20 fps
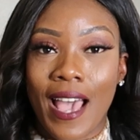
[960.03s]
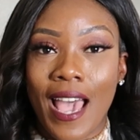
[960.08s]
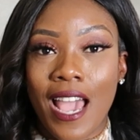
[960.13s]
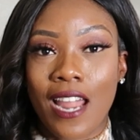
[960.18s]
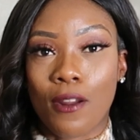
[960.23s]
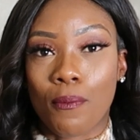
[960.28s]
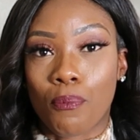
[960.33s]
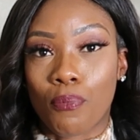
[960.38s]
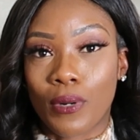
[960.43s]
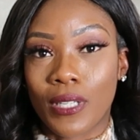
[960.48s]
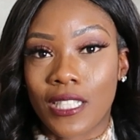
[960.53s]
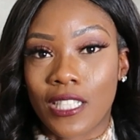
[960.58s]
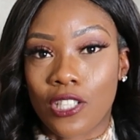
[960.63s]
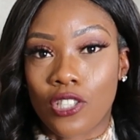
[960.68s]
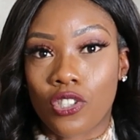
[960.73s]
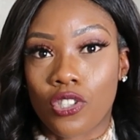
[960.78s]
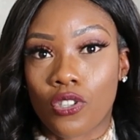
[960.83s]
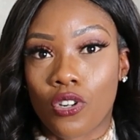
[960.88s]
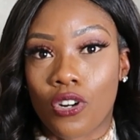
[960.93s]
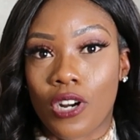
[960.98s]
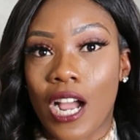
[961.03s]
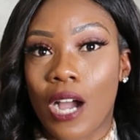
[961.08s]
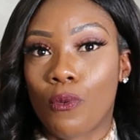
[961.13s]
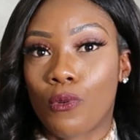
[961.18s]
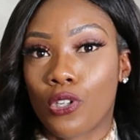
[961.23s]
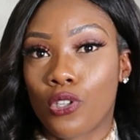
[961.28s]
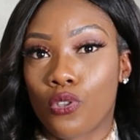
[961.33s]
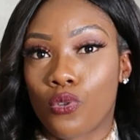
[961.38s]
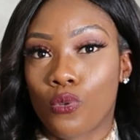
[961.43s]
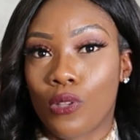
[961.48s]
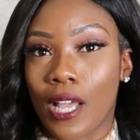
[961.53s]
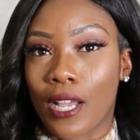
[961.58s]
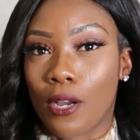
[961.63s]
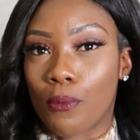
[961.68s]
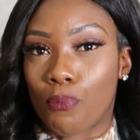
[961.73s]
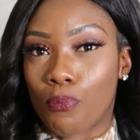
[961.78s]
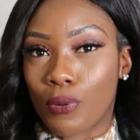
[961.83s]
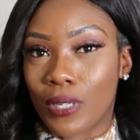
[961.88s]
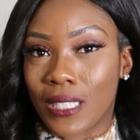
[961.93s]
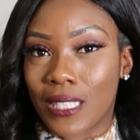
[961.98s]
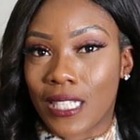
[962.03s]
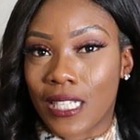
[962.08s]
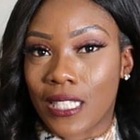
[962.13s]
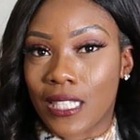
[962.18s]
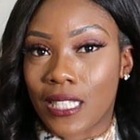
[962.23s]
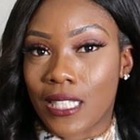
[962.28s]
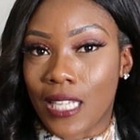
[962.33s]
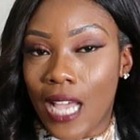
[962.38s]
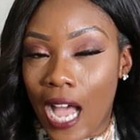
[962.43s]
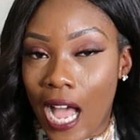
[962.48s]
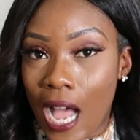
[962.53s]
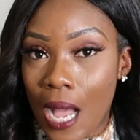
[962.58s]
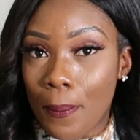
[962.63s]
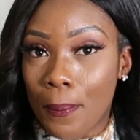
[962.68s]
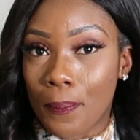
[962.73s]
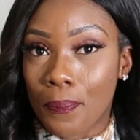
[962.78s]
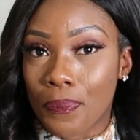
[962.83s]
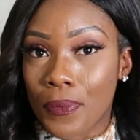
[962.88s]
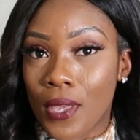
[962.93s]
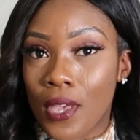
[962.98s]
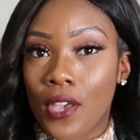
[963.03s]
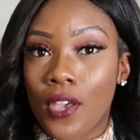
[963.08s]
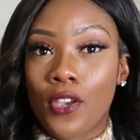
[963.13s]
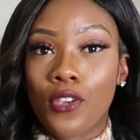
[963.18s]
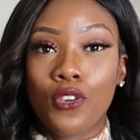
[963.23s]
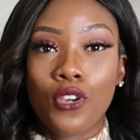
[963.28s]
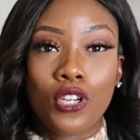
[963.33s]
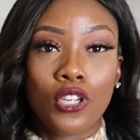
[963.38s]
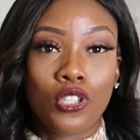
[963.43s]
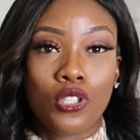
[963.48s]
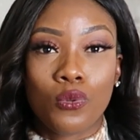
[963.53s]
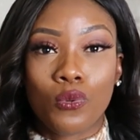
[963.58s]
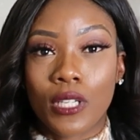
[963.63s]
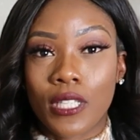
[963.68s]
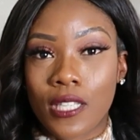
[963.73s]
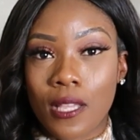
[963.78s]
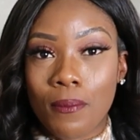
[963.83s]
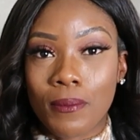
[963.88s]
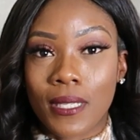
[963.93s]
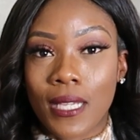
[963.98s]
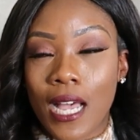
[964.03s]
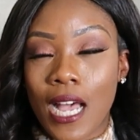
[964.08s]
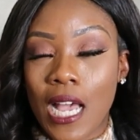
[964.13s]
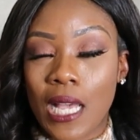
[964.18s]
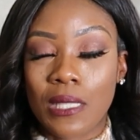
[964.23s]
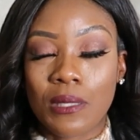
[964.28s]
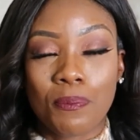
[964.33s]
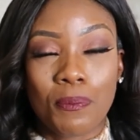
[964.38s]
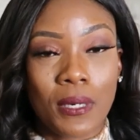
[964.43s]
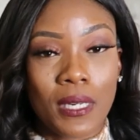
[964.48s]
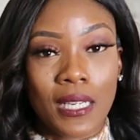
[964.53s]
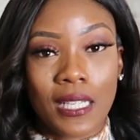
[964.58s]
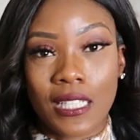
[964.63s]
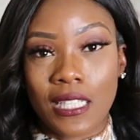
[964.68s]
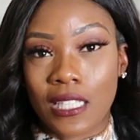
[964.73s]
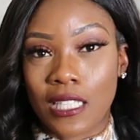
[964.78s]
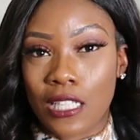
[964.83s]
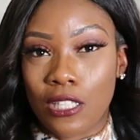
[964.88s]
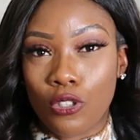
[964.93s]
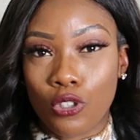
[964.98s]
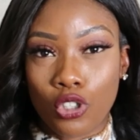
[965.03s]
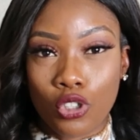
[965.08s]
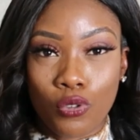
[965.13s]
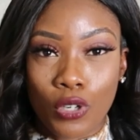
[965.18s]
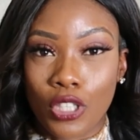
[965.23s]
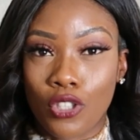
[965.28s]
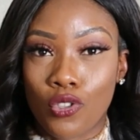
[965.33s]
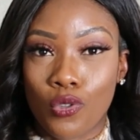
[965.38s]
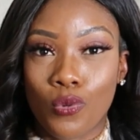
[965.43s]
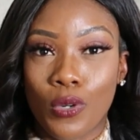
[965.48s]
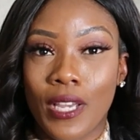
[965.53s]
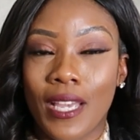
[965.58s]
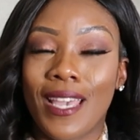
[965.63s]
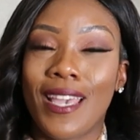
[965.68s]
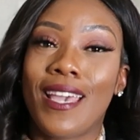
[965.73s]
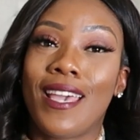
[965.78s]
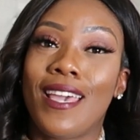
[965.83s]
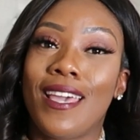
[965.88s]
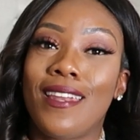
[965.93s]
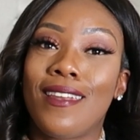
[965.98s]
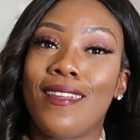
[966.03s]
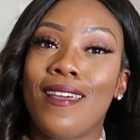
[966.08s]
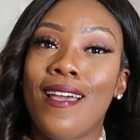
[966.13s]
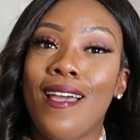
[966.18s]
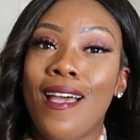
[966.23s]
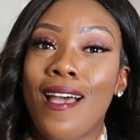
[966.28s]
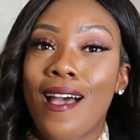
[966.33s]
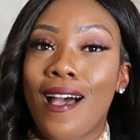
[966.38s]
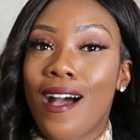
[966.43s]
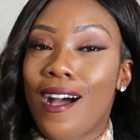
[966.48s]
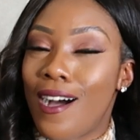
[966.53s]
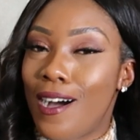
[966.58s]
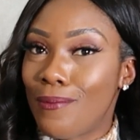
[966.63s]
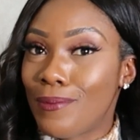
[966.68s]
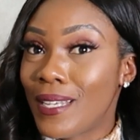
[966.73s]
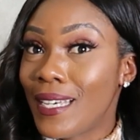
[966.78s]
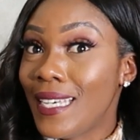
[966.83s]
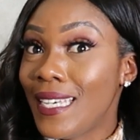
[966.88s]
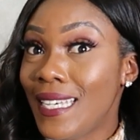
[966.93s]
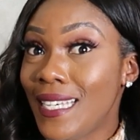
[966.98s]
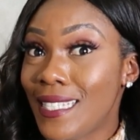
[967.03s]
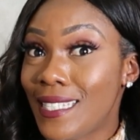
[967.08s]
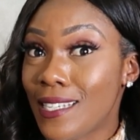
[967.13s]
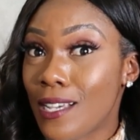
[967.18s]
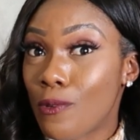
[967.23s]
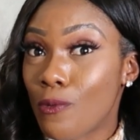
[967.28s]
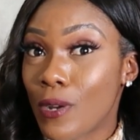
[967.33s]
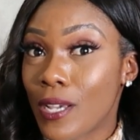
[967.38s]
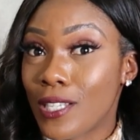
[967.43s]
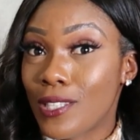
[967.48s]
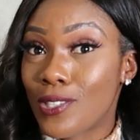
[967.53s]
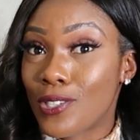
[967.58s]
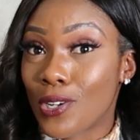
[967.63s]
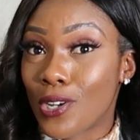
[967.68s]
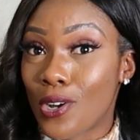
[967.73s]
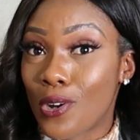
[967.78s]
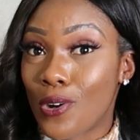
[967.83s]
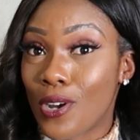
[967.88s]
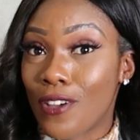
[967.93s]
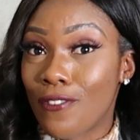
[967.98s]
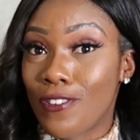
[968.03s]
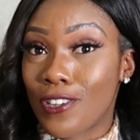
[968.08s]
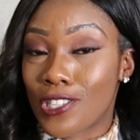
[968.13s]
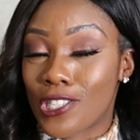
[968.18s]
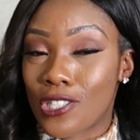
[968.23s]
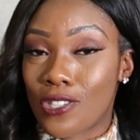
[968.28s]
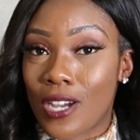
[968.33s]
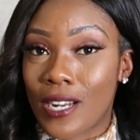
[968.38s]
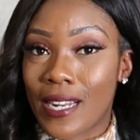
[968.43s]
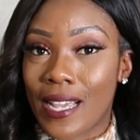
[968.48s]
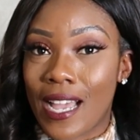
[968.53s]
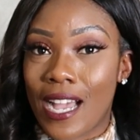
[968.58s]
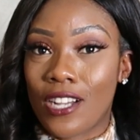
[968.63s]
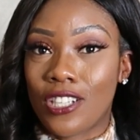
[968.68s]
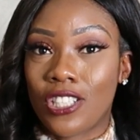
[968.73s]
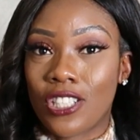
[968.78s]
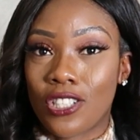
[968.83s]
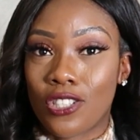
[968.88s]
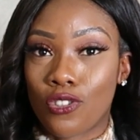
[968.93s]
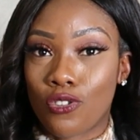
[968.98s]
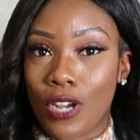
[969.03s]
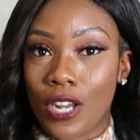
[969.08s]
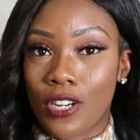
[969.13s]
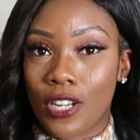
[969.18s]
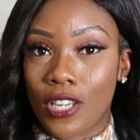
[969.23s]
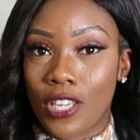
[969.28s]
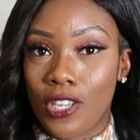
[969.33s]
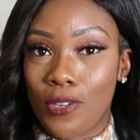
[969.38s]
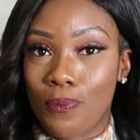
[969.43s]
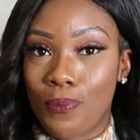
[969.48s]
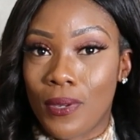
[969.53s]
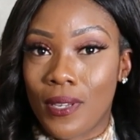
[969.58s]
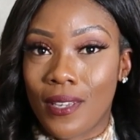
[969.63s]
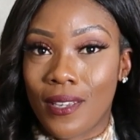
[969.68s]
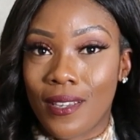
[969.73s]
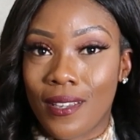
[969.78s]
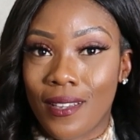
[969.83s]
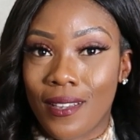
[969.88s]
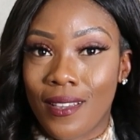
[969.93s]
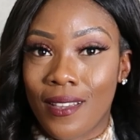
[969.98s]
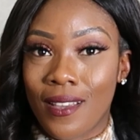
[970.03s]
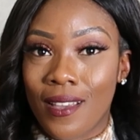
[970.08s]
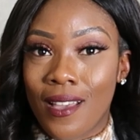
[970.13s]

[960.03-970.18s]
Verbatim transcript: had a printed skirt, I wouldn't do like a printed top. You could do it sometimes, but there's a little trick to it. And the easier way to go, if you're starting out, just try to keep it